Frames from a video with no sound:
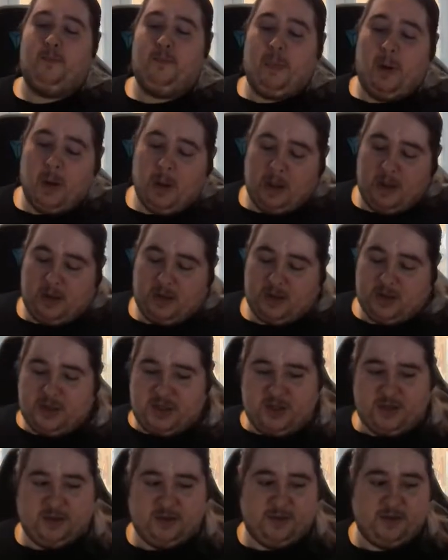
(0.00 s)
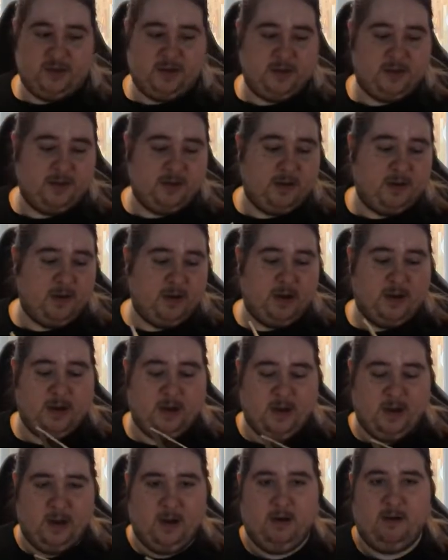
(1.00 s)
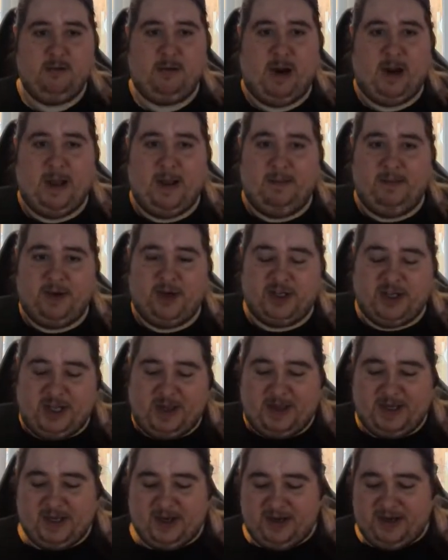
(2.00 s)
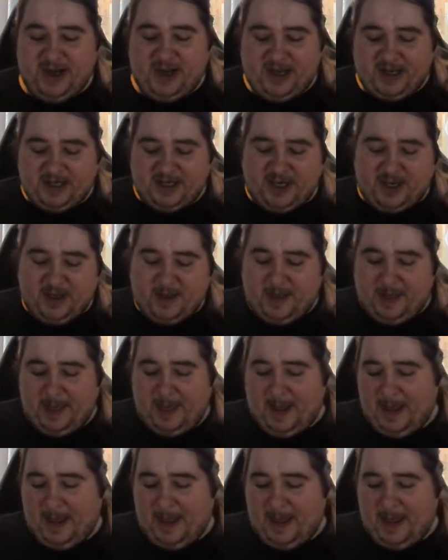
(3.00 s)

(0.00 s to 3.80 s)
Bollocks. Right, let me stick these on the desk.